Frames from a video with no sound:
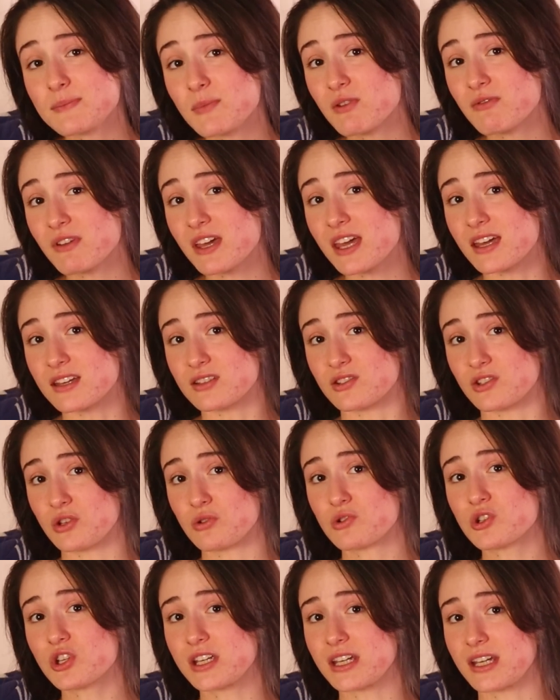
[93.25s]
movie is
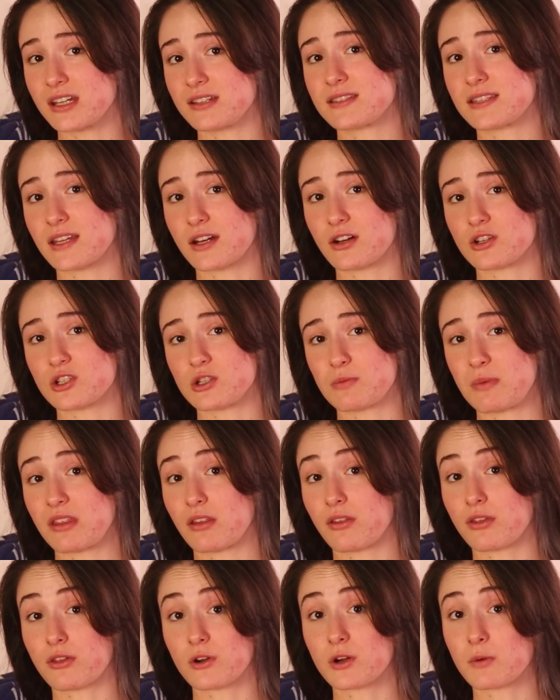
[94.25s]
usually considered to be the
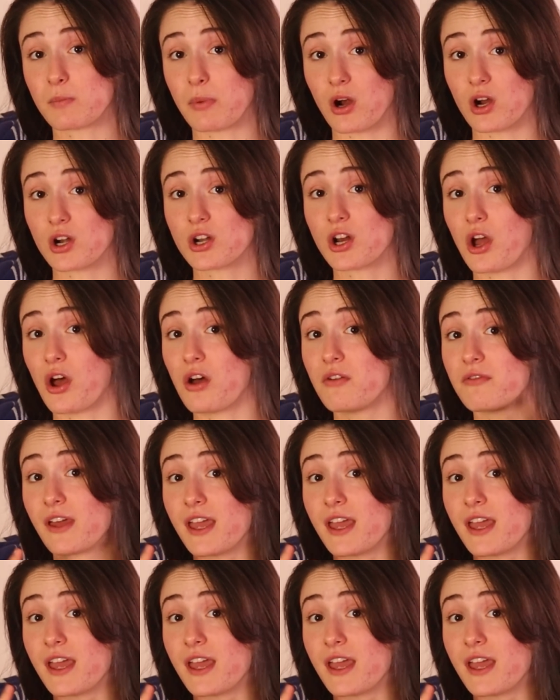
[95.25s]
third part of